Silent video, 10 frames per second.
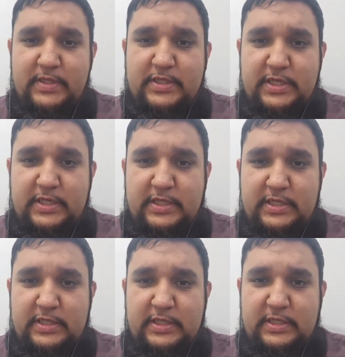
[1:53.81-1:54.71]

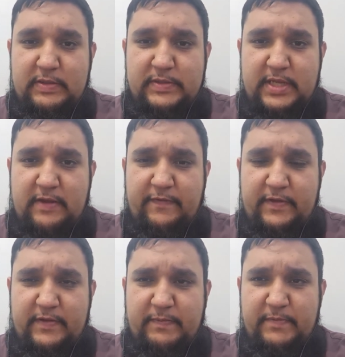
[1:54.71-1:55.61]
She was there
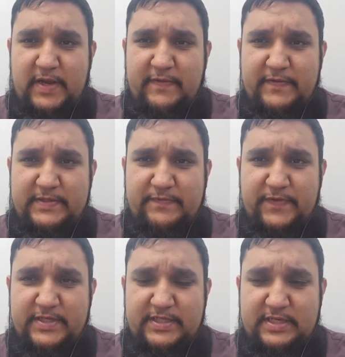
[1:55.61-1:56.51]
for my
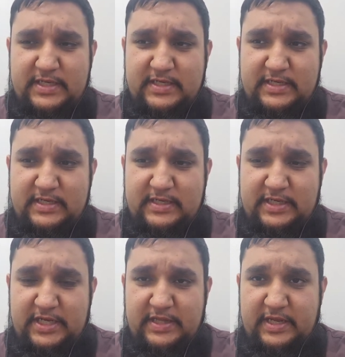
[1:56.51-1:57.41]
first
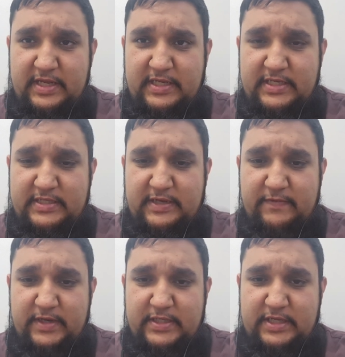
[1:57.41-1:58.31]
year there, year
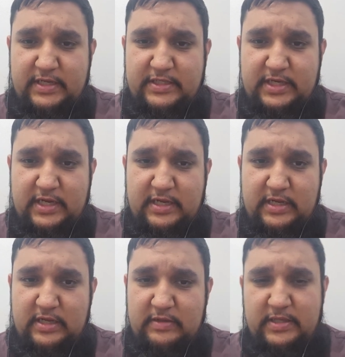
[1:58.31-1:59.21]
seven, and
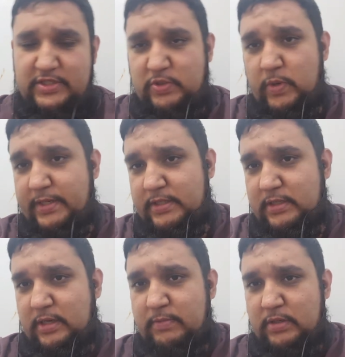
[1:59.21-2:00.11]
then she went.
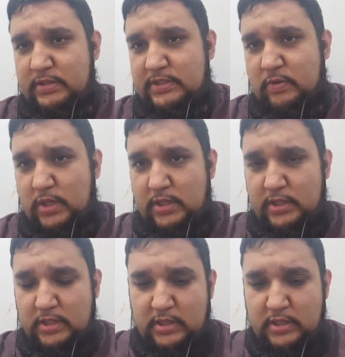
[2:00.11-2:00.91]
I'm not going to say why.